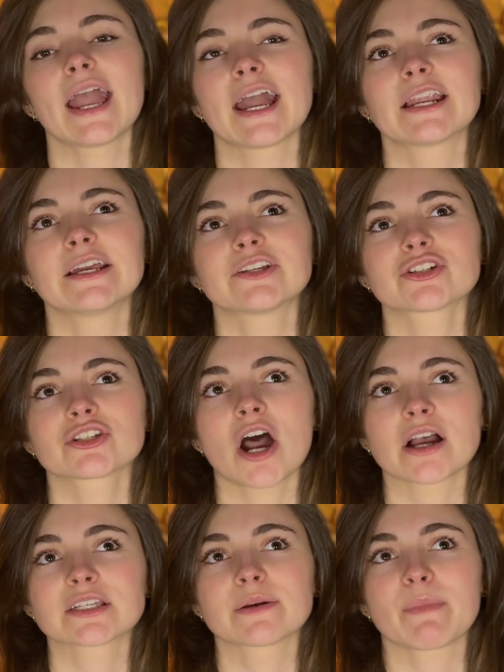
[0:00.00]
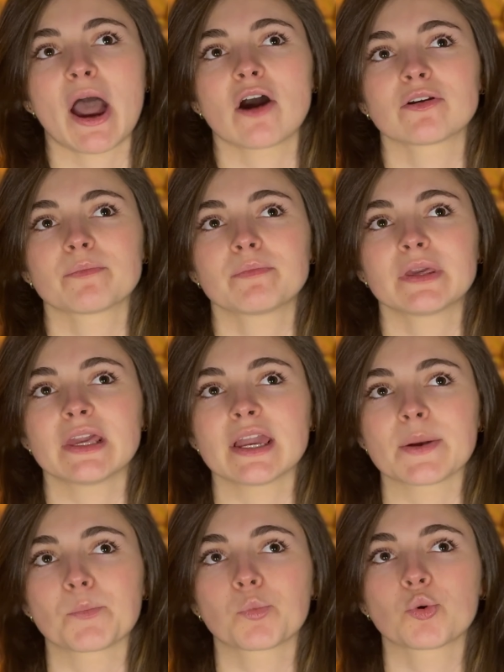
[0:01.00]
and it just talks about
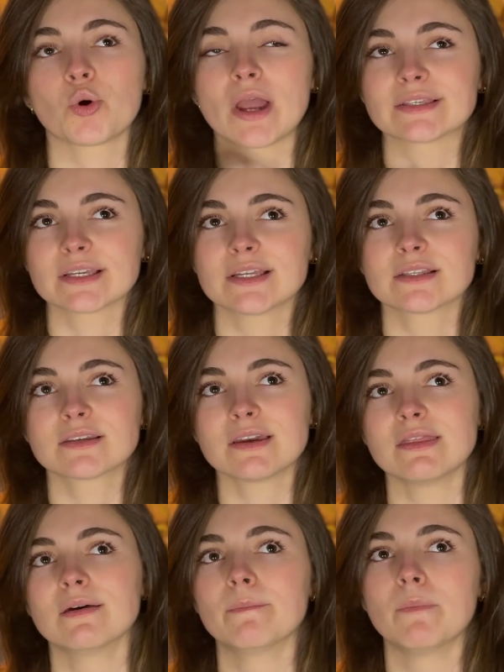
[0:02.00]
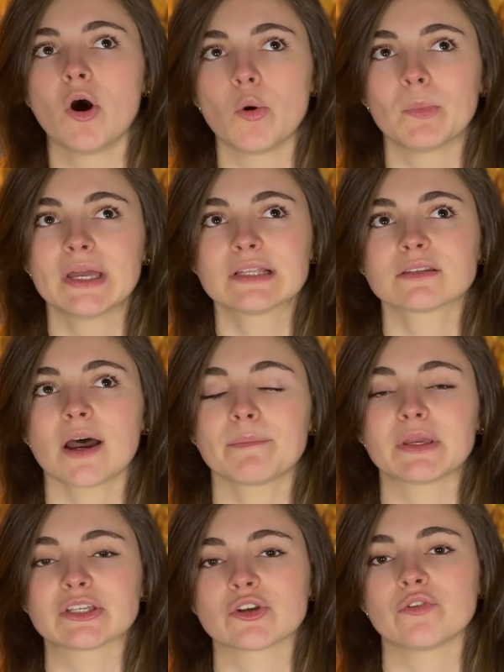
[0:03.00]
being present in the moment, not
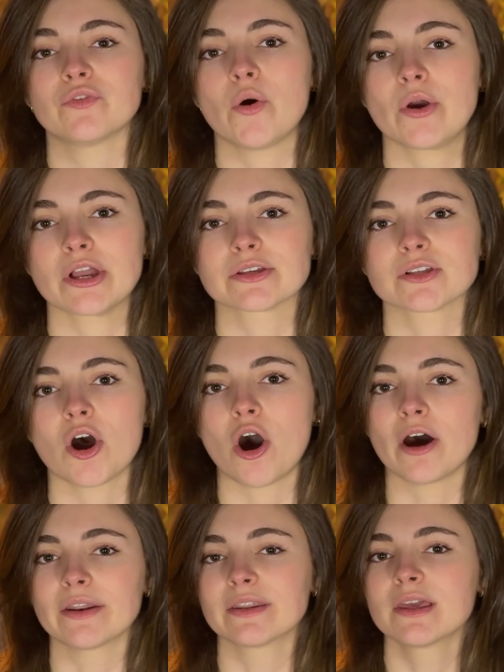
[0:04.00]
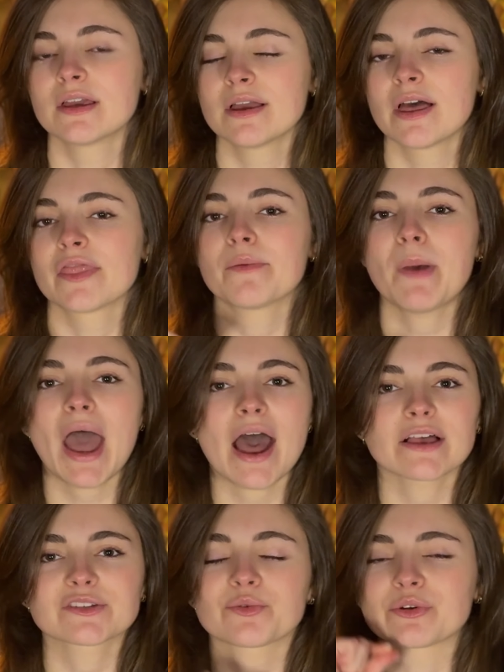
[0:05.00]
being so focused on the
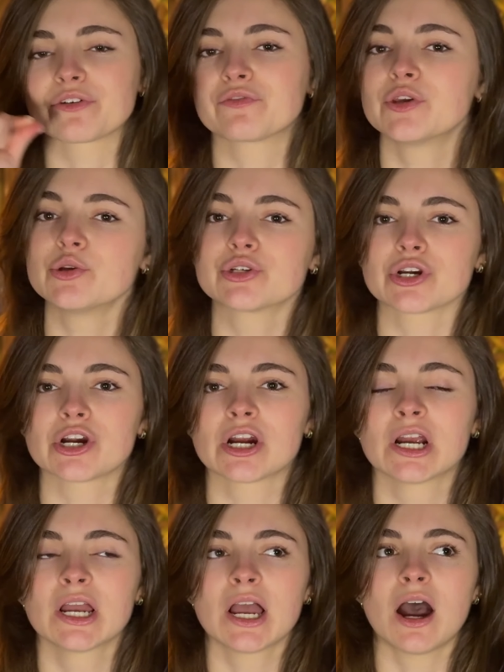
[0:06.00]
past or the future,